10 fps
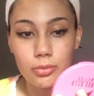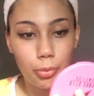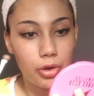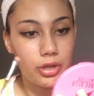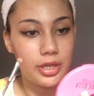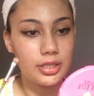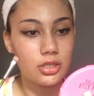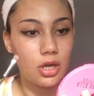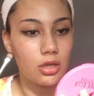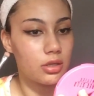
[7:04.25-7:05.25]
put
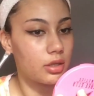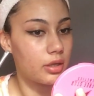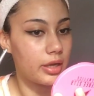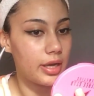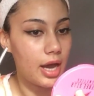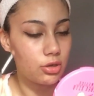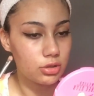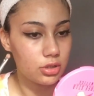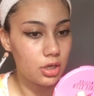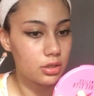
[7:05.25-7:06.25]
this on the
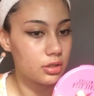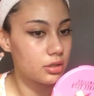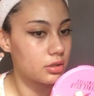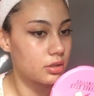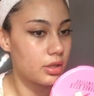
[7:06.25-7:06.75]
outer corner